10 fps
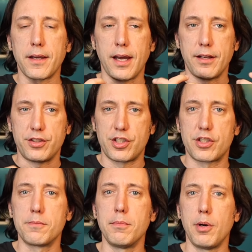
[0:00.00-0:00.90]
kind of
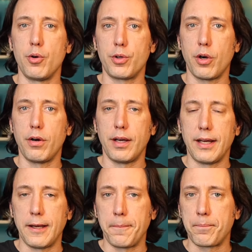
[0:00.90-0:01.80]
smoke
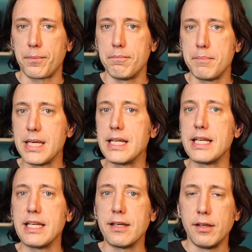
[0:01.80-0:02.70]
um,
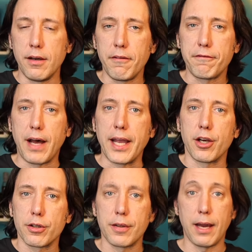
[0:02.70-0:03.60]
meaty fire.